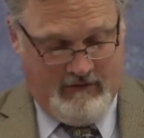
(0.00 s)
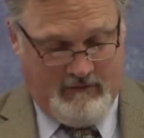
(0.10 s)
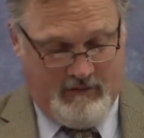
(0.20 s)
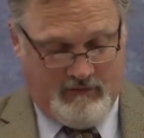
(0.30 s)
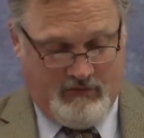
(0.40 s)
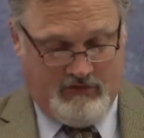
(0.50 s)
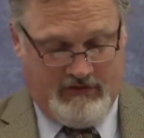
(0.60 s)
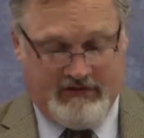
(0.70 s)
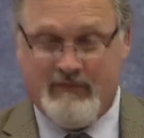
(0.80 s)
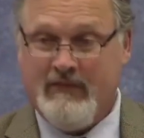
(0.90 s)
First, we'll
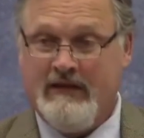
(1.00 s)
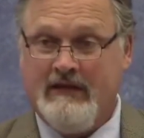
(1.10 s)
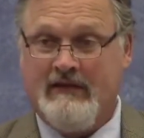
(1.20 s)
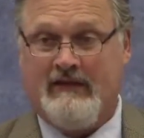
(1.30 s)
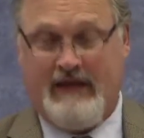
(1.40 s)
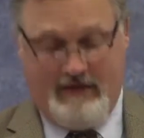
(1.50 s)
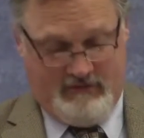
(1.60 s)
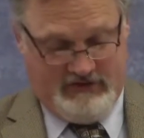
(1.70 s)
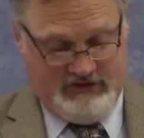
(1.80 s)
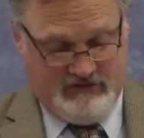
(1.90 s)
look at the meaning of the
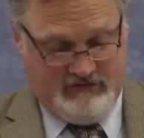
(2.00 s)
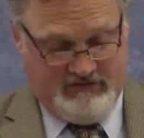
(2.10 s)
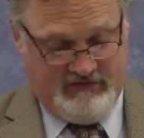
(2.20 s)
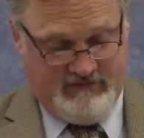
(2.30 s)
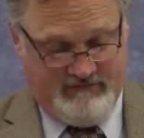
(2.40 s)
language used.